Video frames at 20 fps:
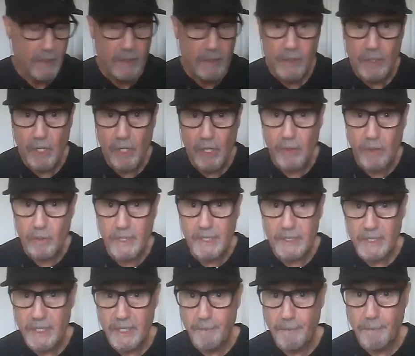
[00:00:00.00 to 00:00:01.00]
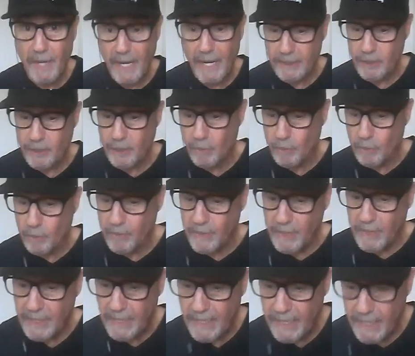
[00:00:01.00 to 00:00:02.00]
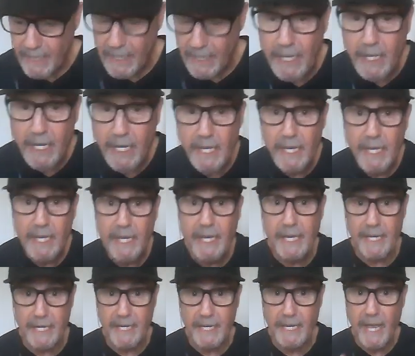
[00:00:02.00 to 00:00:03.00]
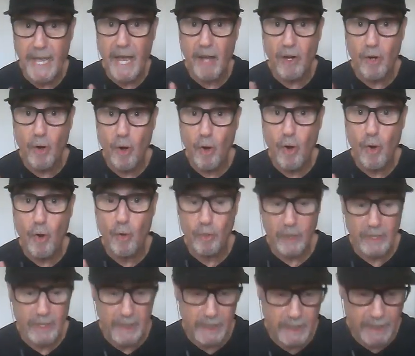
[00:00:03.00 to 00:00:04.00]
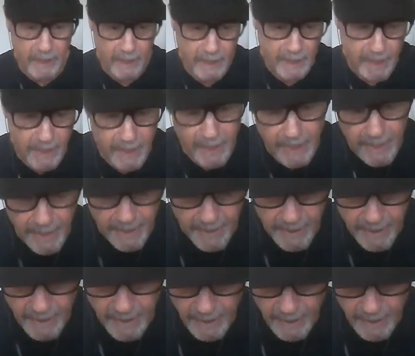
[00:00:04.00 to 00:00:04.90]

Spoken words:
So let's get back to the alcohol. They